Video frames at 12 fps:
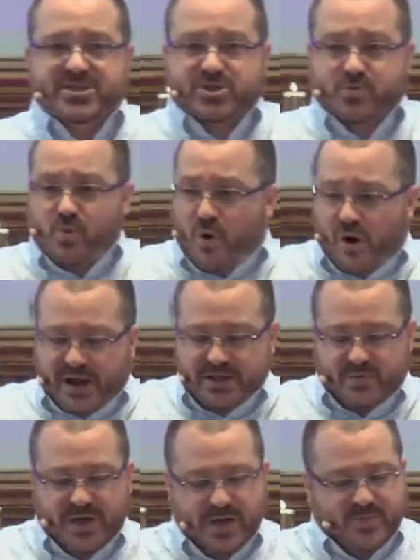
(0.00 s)
warning the
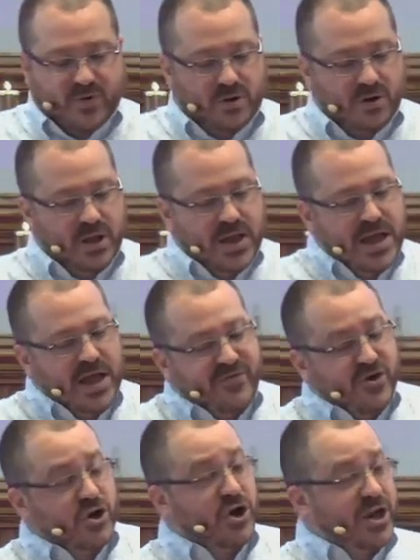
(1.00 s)
people if you're going to